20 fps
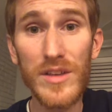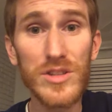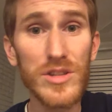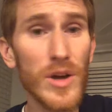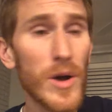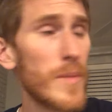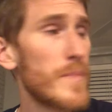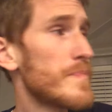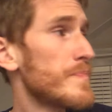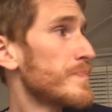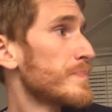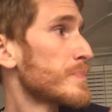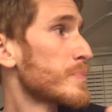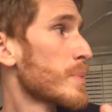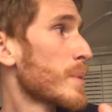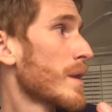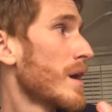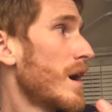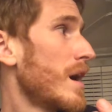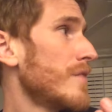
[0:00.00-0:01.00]
So
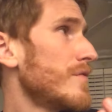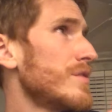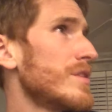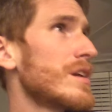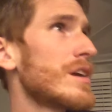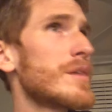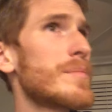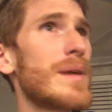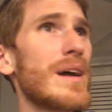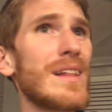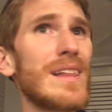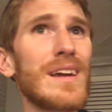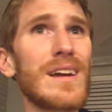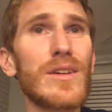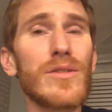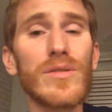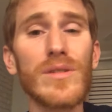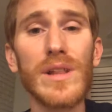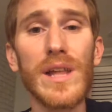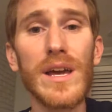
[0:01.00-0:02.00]
if you think about like
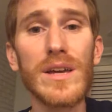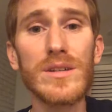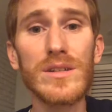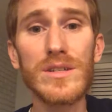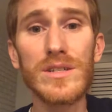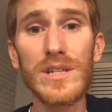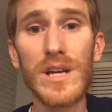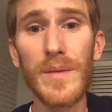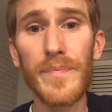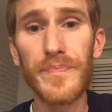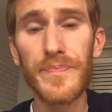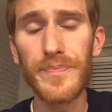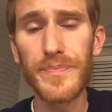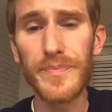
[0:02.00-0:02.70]
in a relationship,